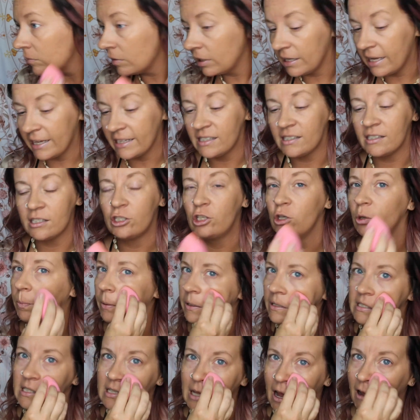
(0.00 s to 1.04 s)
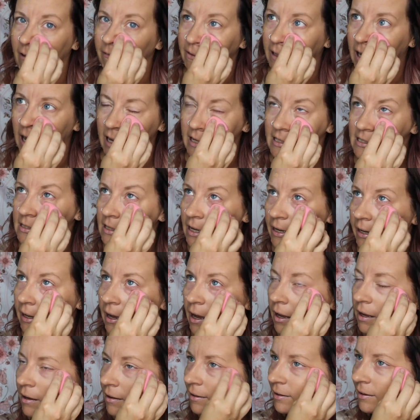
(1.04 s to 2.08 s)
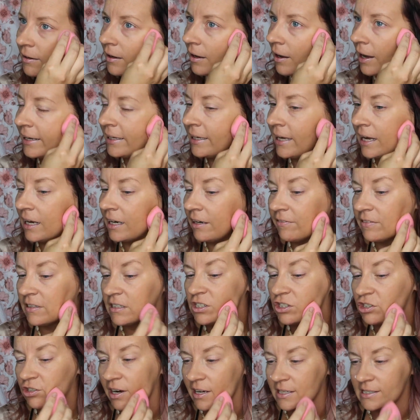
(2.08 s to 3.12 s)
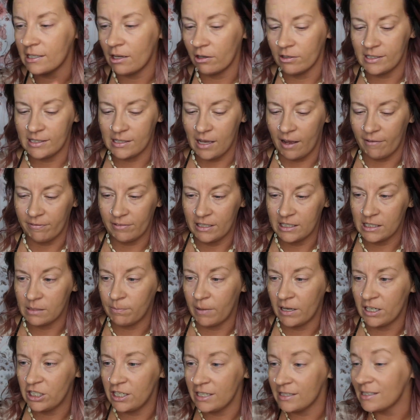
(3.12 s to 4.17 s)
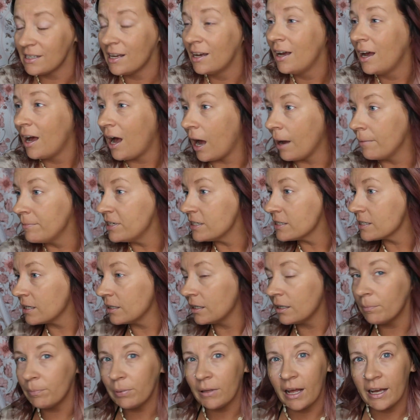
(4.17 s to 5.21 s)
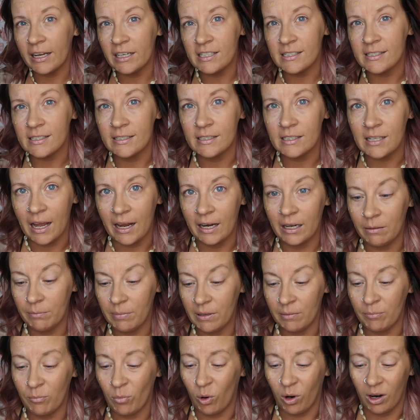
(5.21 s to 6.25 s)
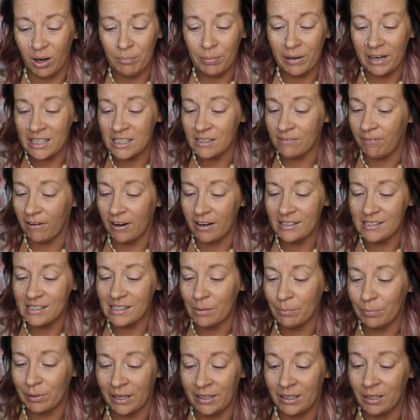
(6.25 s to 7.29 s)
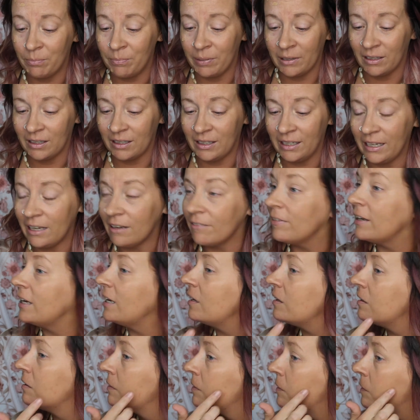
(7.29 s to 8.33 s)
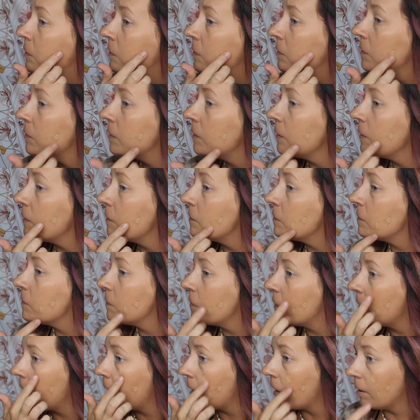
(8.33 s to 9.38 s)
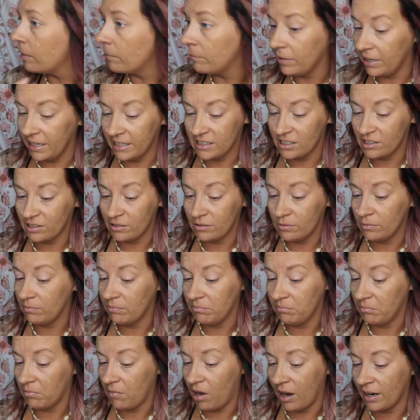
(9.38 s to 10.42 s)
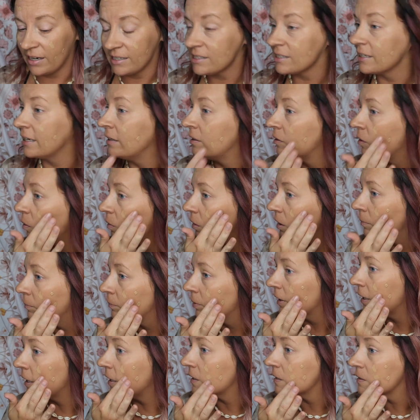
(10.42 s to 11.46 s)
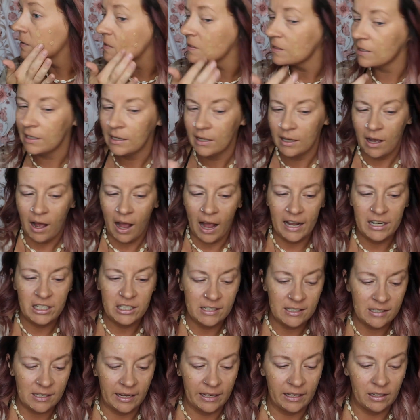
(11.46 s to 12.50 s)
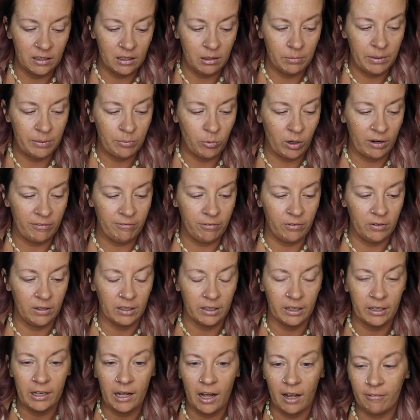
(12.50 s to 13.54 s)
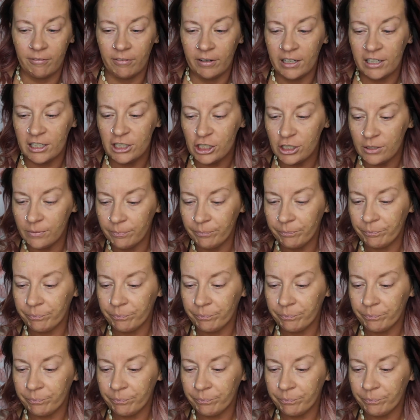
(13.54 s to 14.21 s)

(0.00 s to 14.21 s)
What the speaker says: It's super soft, guys. Like, I can't even stress how soft this sponge is. I'm just gonna apply just a tiny bit more, but as far as the blendability of it, it's honestly no complaints. I just like a little bit more fuller coverage